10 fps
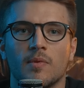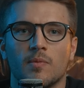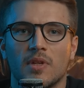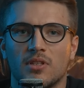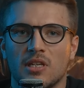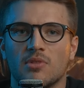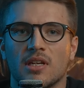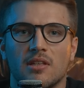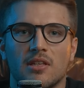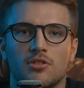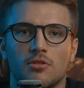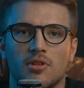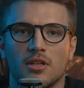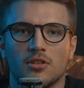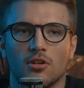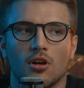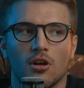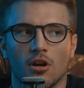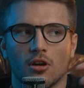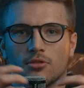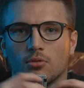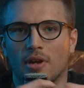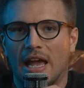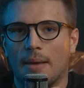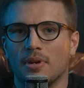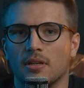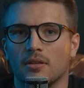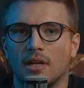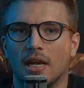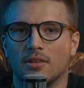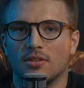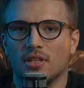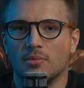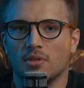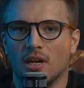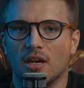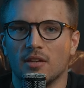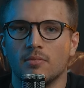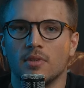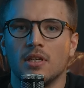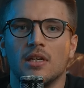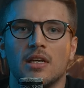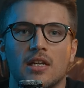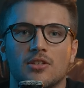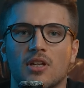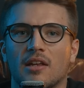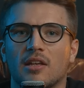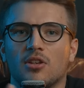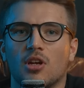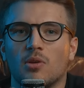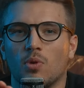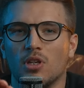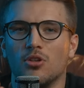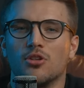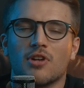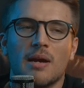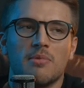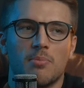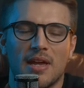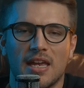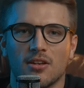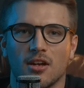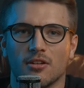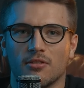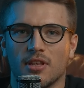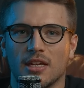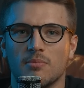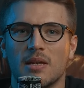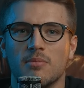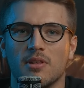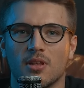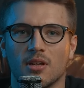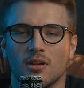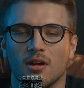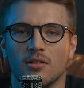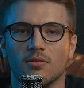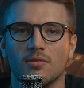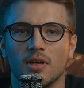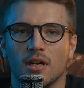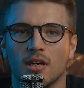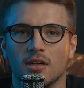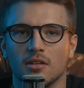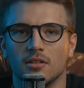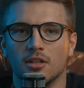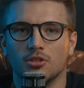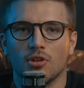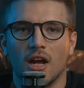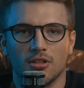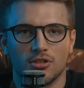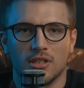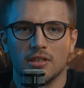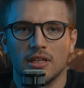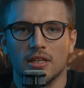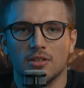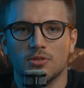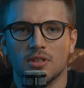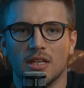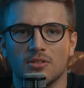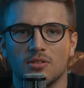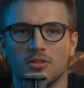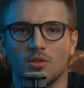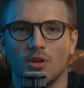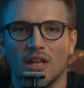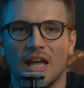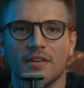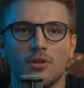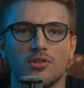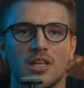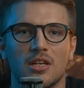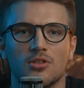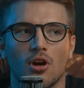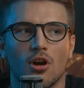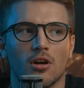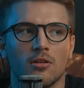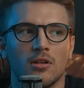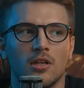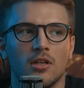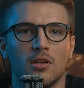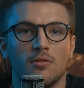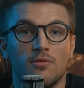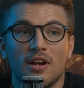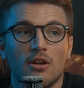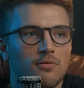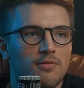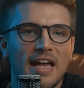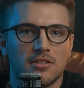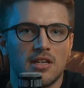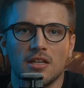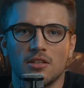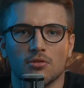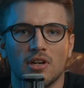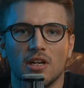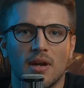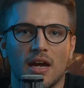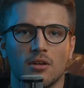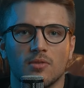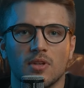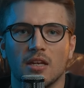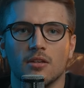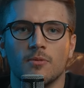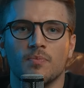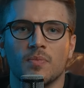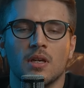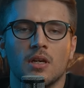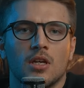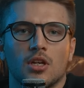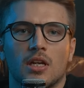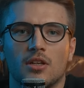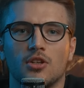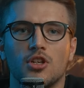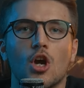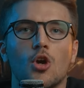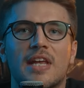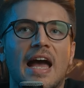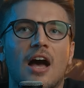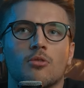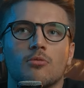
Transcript: it seems like these two things are are sort of happening at the same time and yeah. I, you know when you describe the paint color thing it made me think of uh, astrology and it's it a lot of those things are very fascinating to read about. And it no doubt